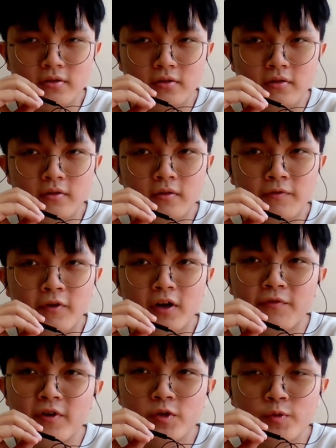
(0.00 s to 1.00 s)
So for
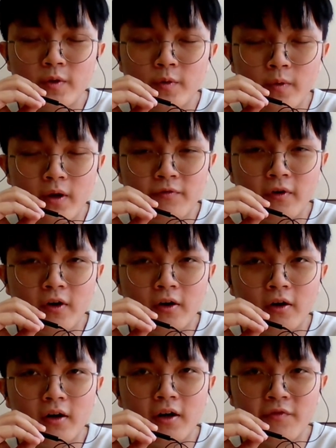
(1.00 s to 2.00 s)
the first week, we went
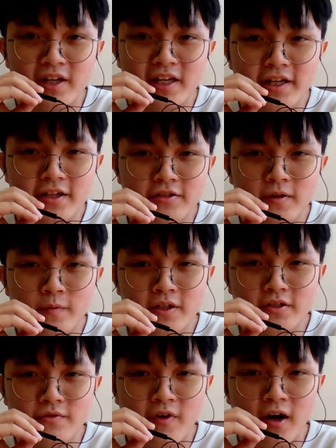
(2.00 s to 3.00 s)
for a village
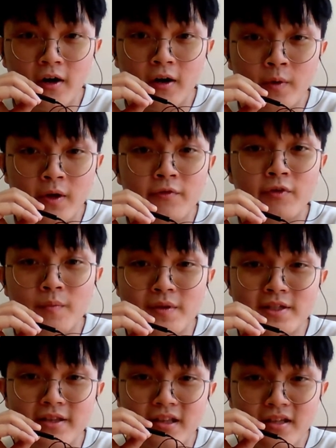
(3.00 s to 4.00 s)
which far away from
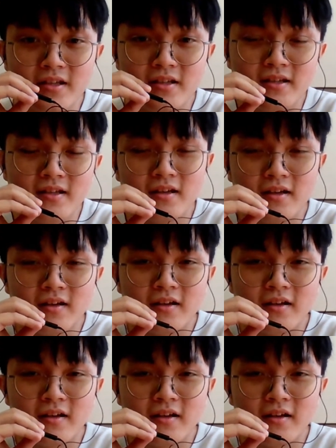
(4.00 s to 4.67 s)
the cities.